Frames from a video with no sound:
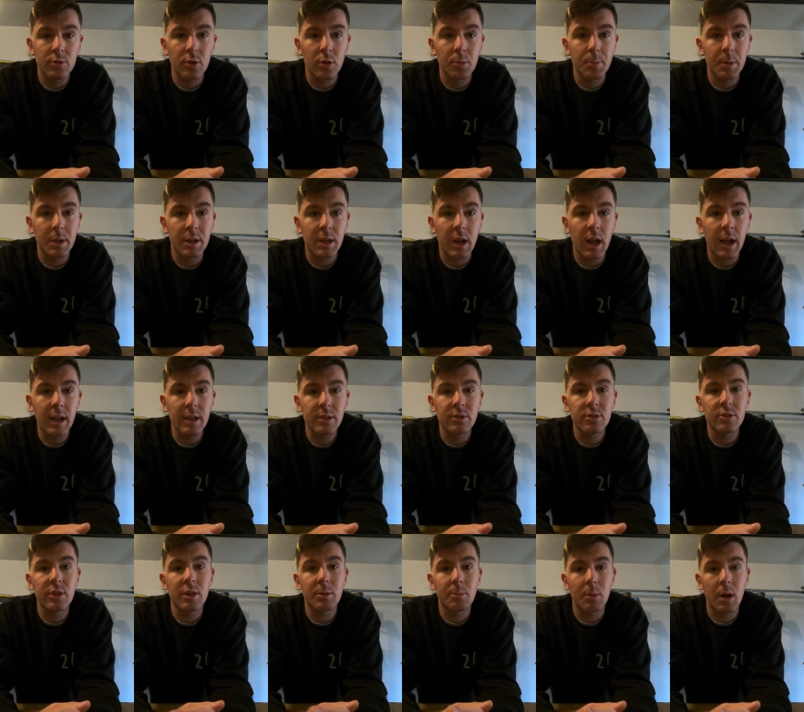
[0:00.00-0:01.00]
So it'd be
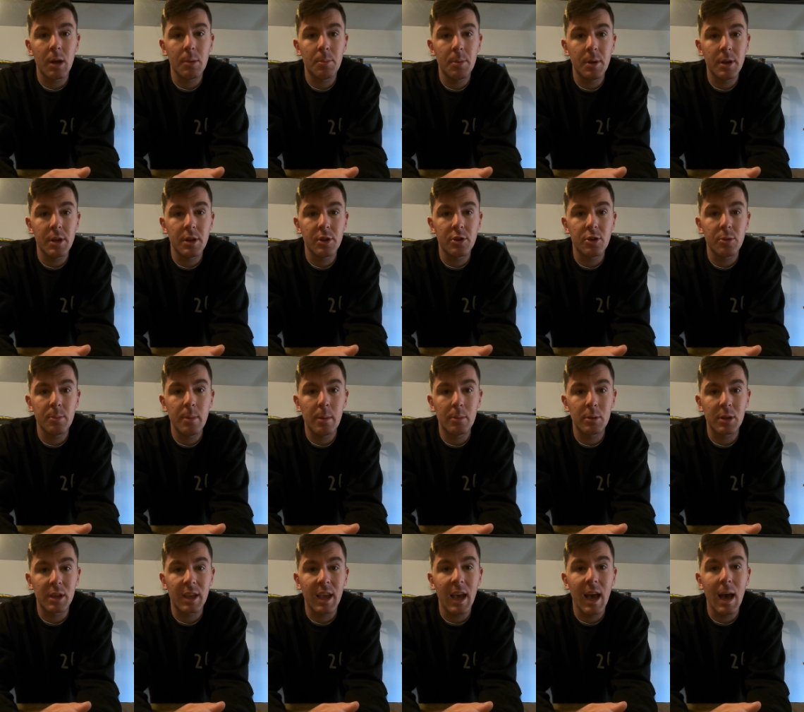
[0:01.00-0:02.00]
nice, in my opinion, to be
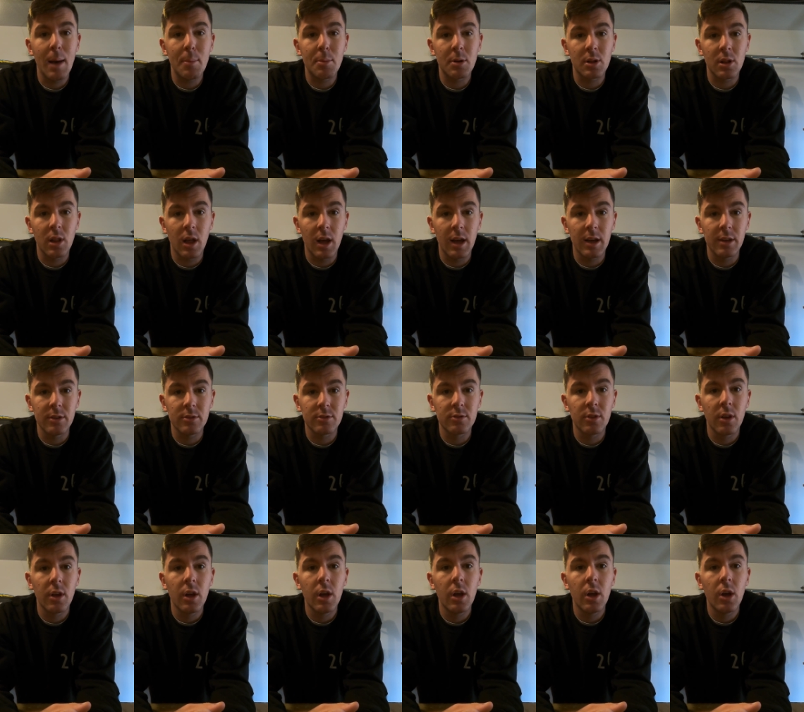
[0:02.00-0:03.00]
able to
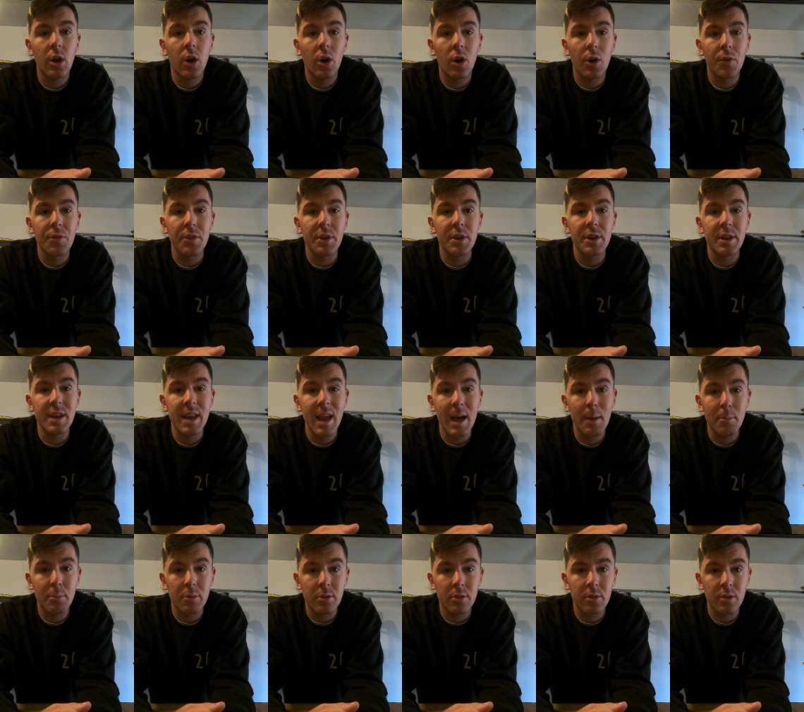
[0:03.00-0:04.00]
capitalize on the
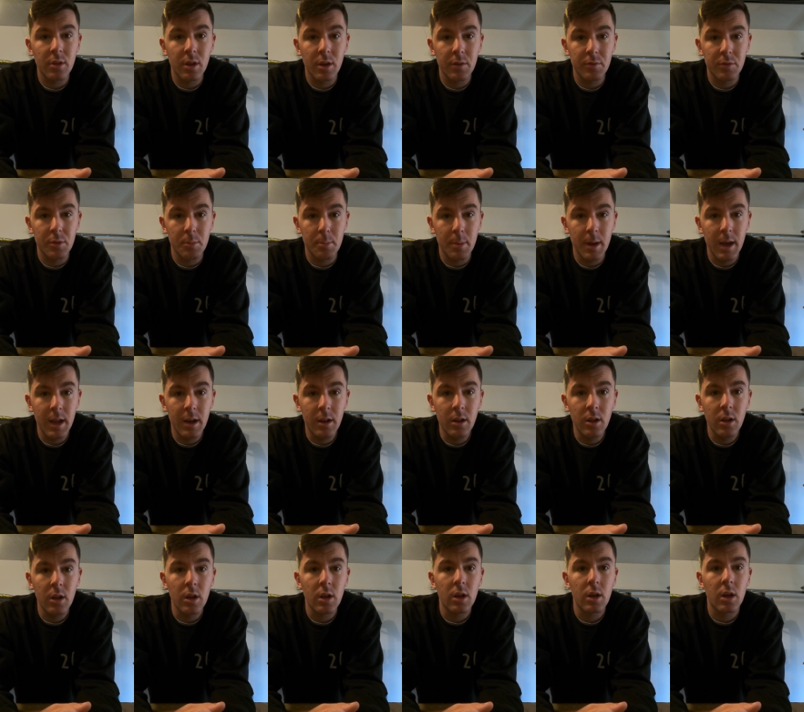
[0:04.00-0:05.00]
depth of the
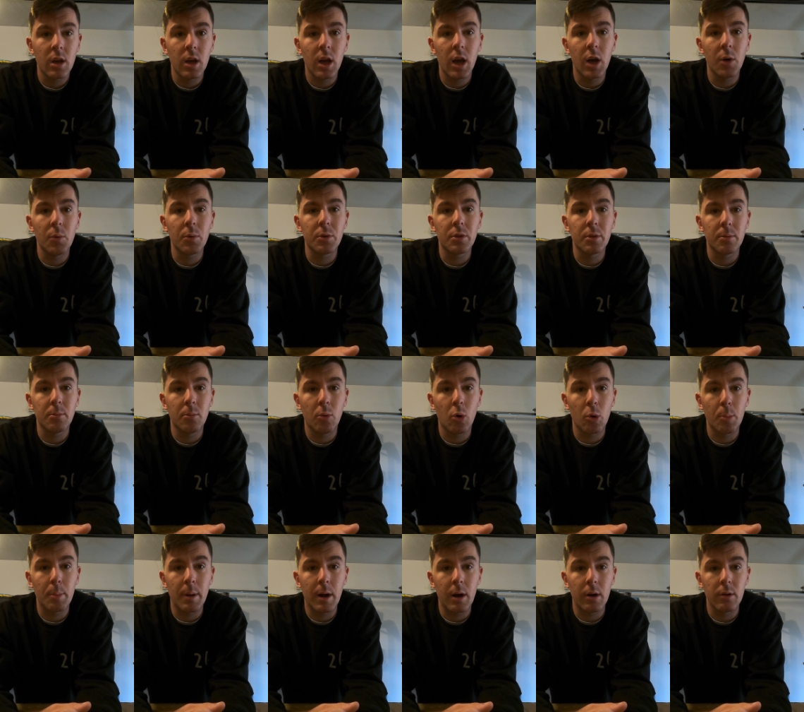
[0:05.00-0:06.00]
bed with a
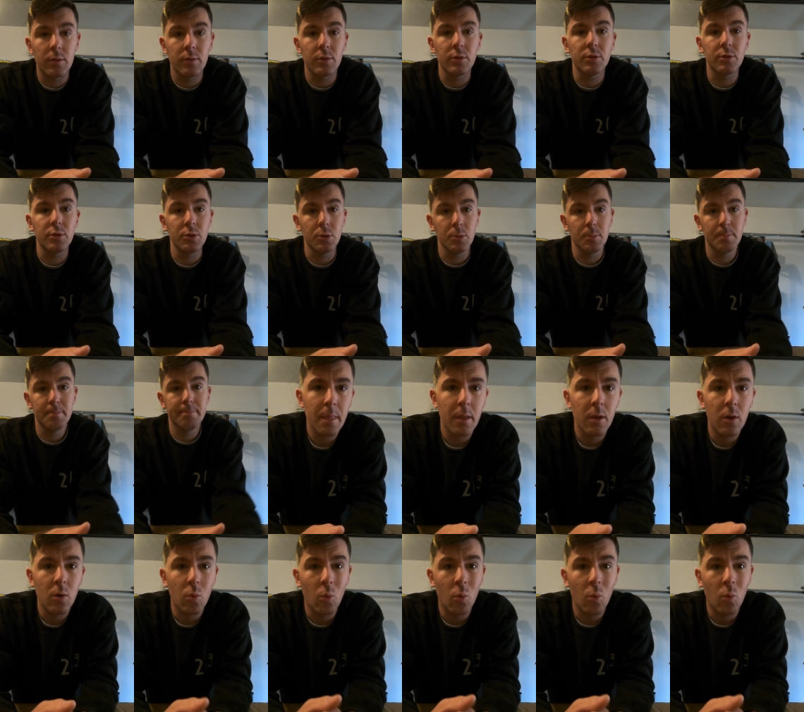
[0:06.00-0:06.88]
more powerful tube.